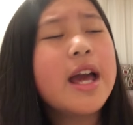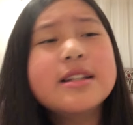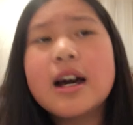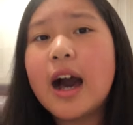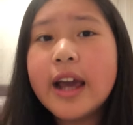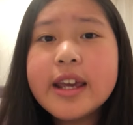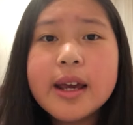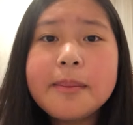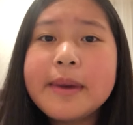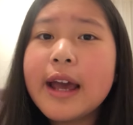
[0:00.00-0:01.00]
and I
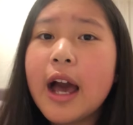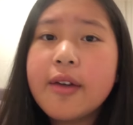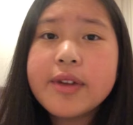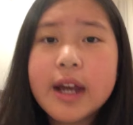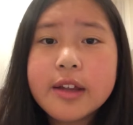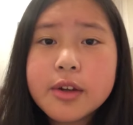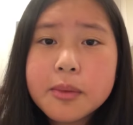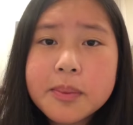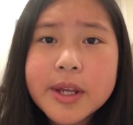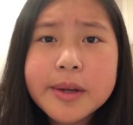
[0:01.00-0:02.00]
can't be having other
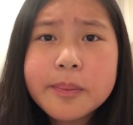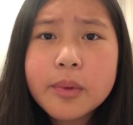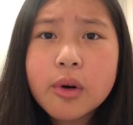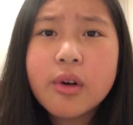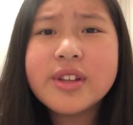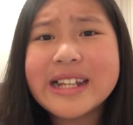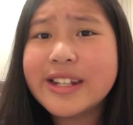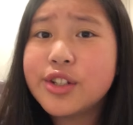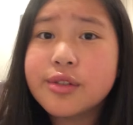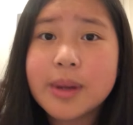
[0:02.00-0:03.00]
people
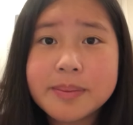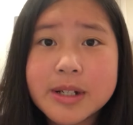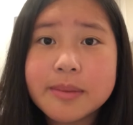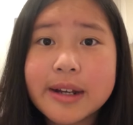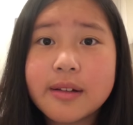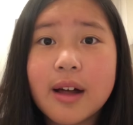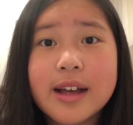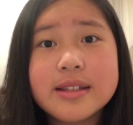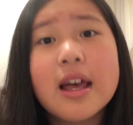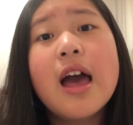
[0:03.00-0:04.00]
interrupting my
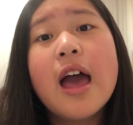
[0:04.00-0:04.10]
class